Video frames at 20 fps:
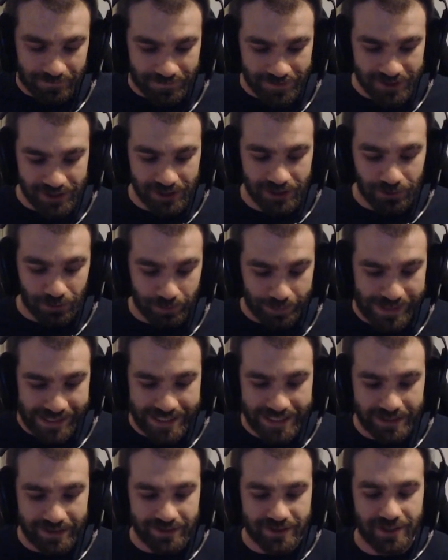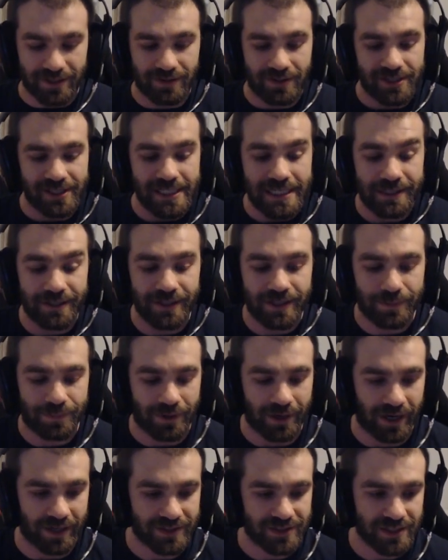physical being to this healing
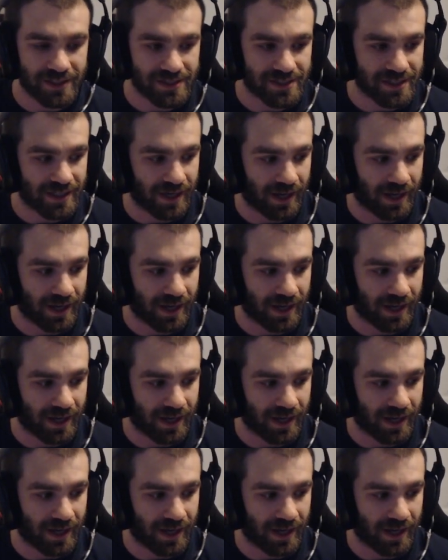process,